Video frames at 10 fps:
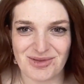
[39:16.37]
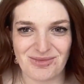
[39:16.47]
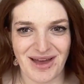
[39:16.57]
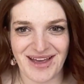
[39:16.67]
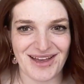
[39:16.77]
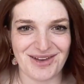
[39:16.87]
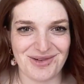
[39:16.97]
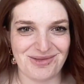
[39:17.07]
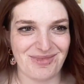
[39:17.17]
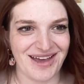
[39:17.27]

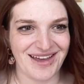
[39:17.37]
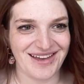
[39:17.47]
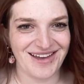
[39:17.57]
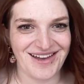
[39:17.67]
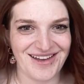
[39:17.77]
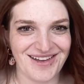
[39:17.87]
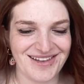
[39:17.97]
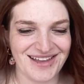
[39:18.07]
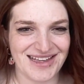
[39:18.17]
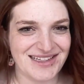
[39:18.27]
my
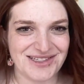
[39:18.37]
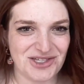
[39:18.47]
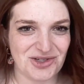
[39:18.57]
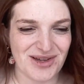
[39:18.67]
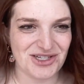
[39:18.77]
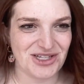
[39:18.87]
eating situation.